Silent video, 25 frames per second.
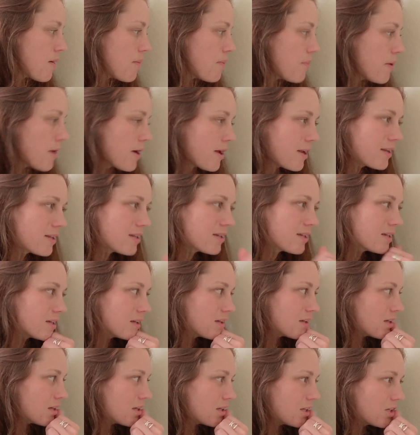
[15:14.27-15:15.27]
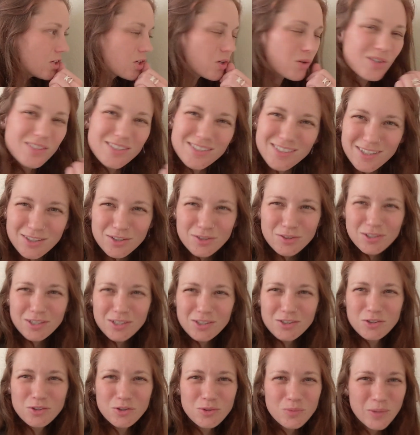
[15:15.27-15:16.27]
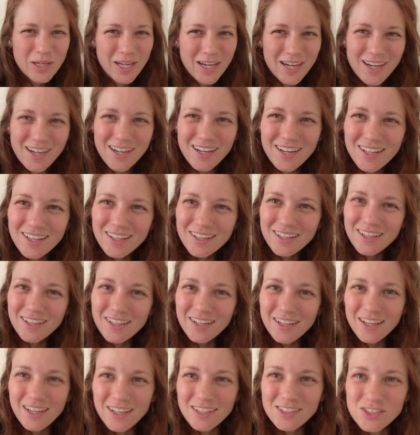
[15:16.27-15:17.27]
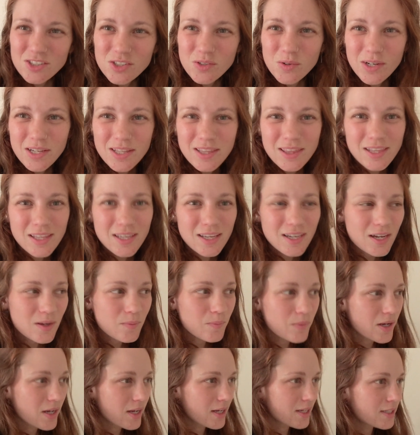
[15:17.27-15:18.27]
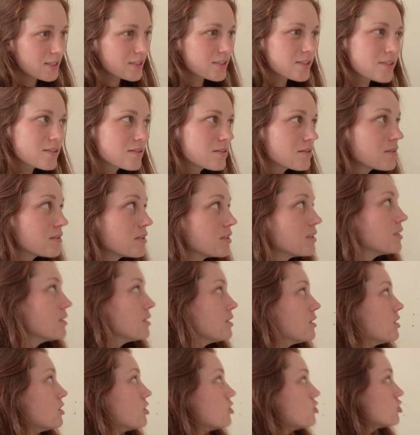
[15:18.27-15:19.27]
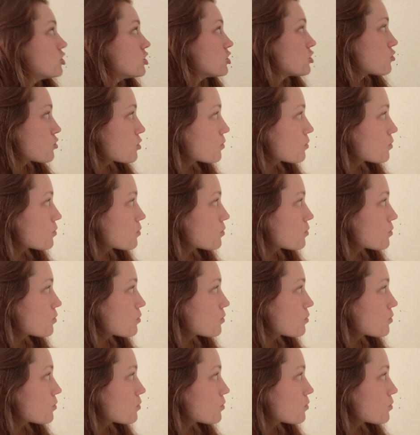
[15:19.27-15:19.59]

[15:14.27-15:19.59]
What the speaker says: But you know, it's not looking too bad. And so I think I might just